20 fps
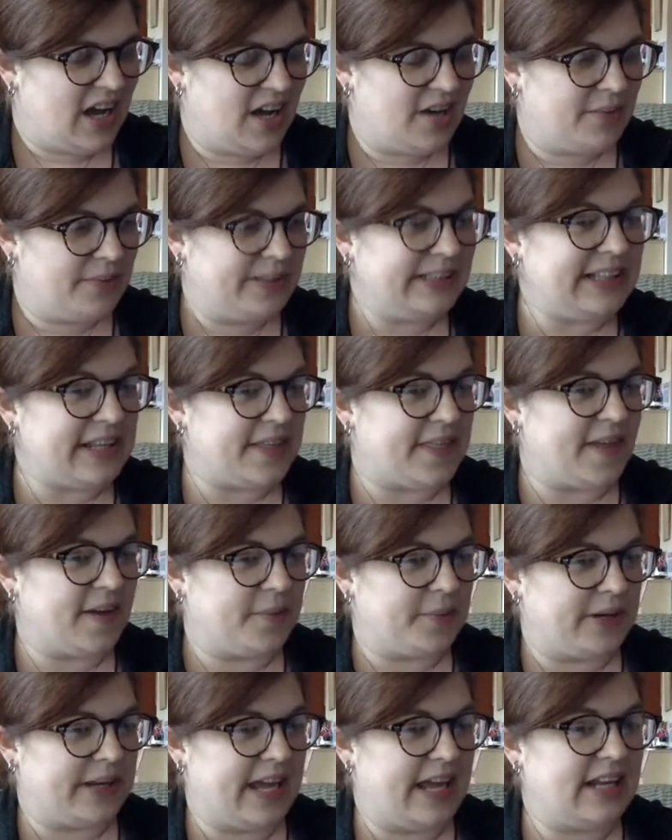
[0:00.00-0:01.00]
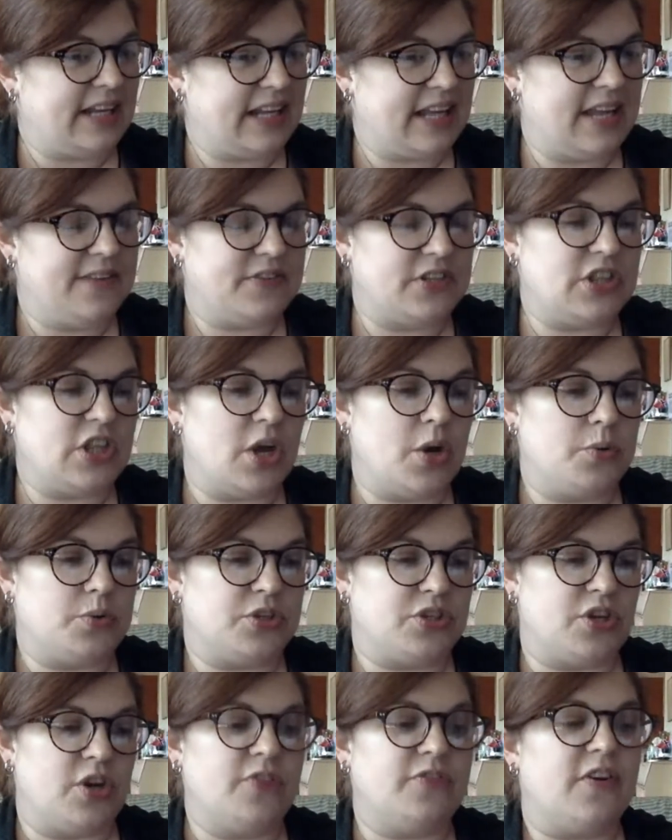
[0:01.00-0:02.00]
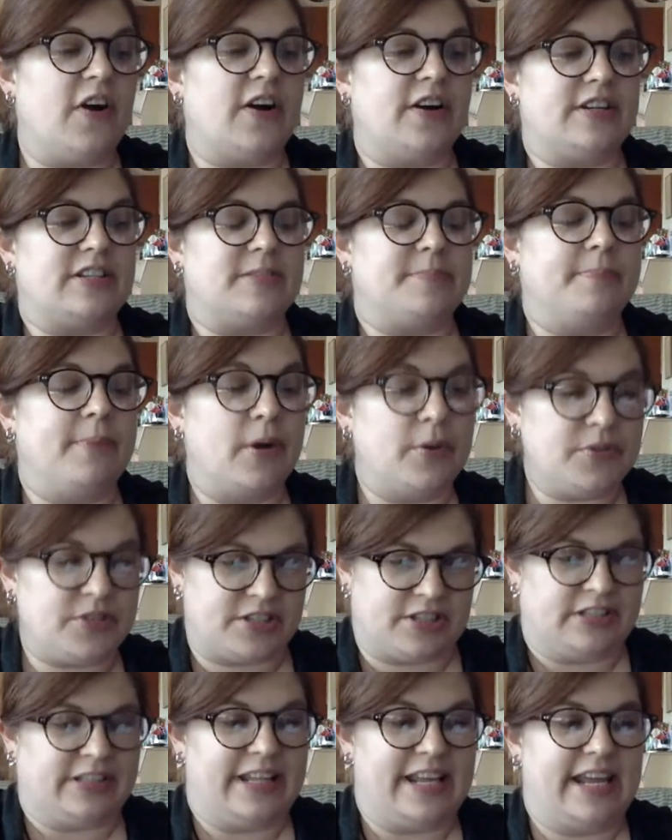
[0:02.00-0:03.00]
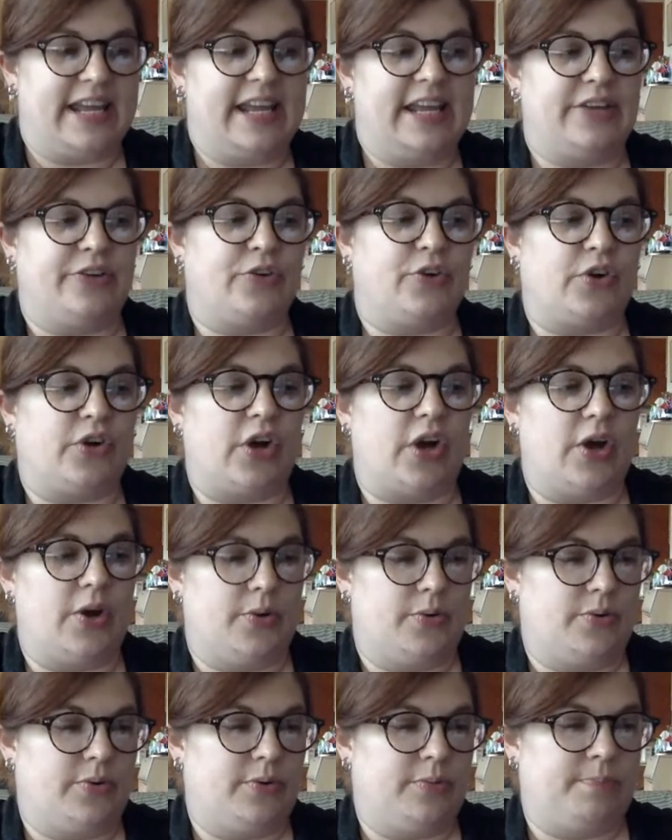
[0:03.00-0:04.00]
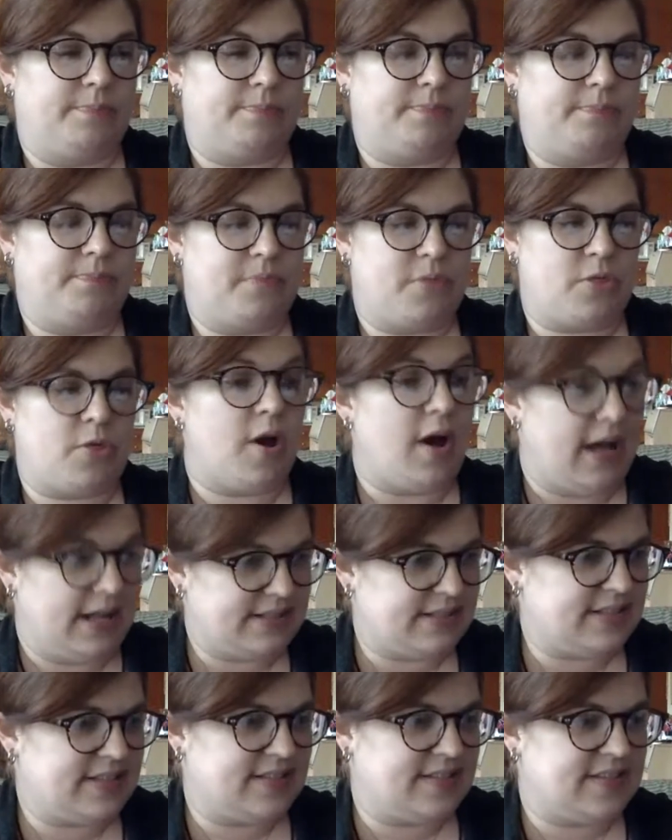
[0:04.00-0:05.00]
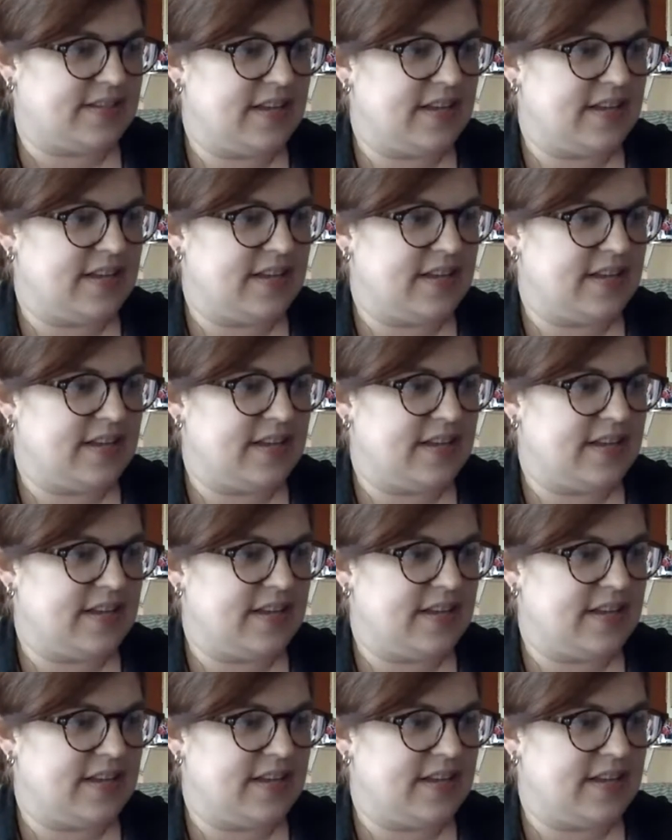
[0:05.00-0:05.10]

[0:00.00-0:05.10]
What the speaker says: I really think we're getting, even though so far it's mostly in her own thoughts.